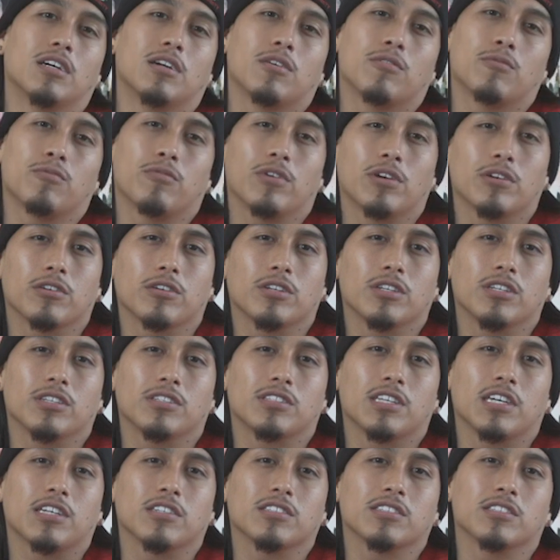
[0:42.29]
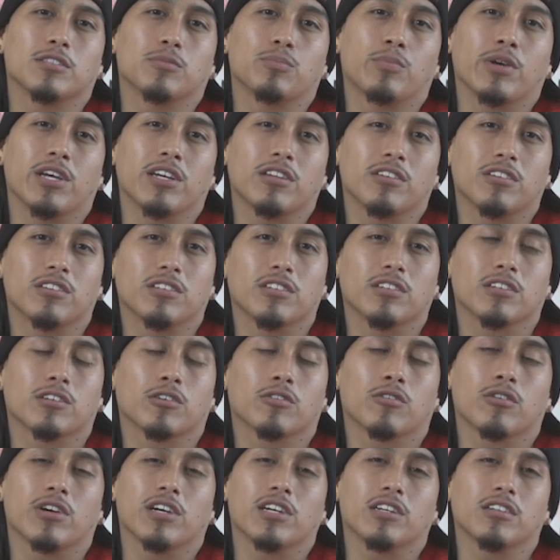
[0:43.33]
very talented painter,
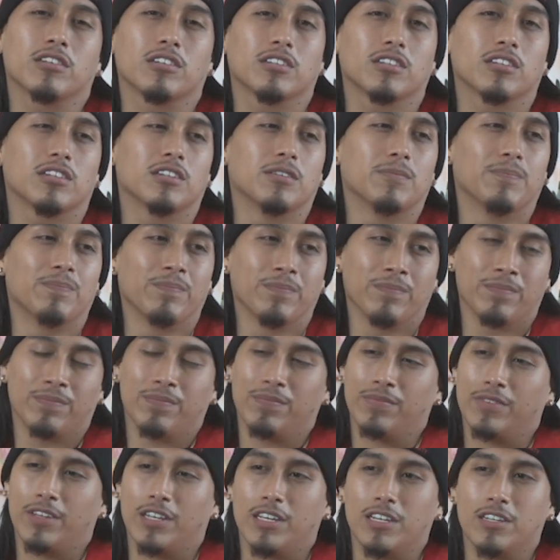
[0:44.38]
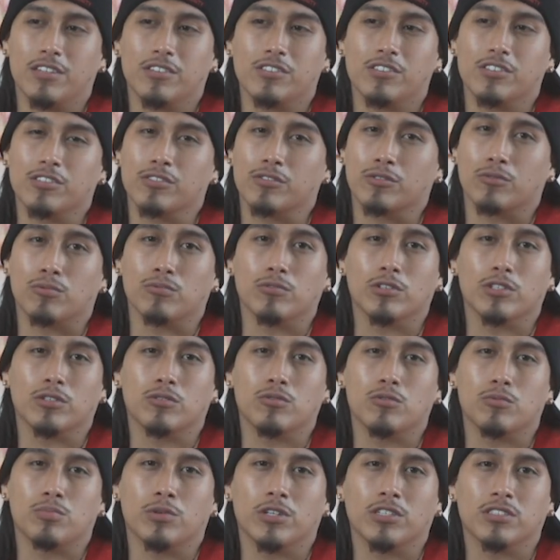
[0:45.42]
creator, and just really
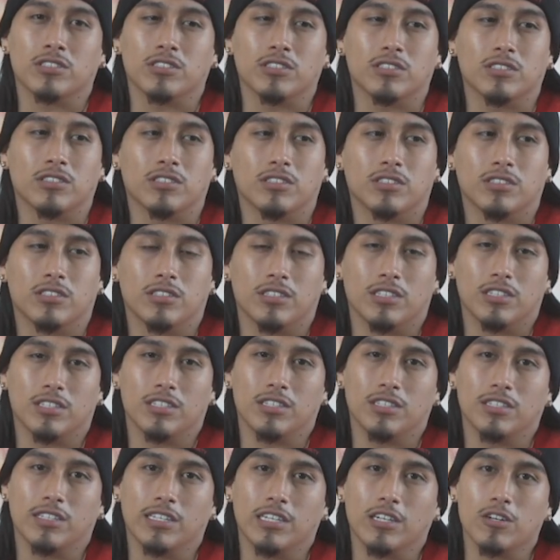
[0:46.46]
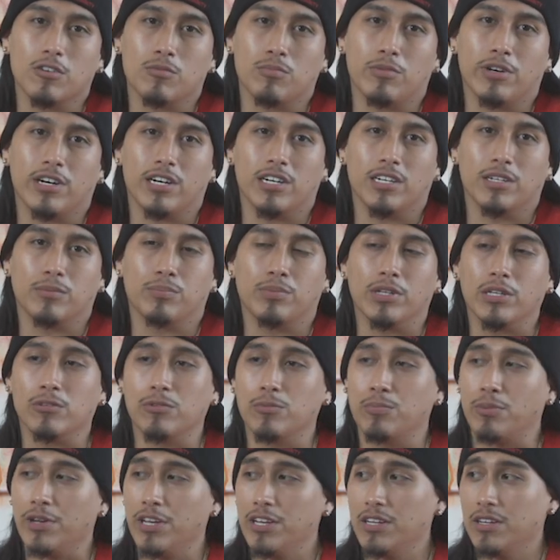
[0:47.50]
cool person. Uh, they go by Play
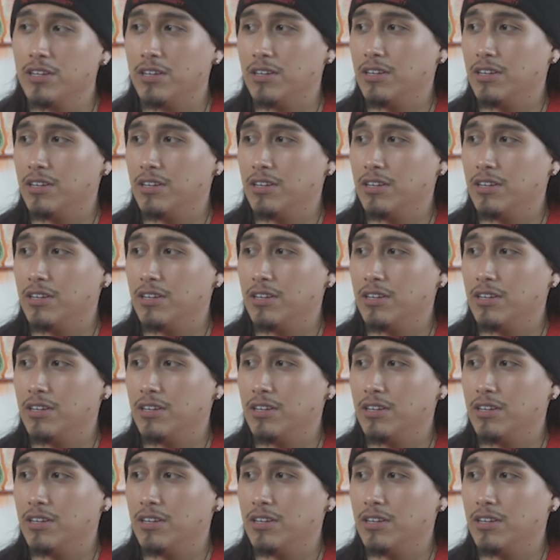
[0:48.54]
With Paint.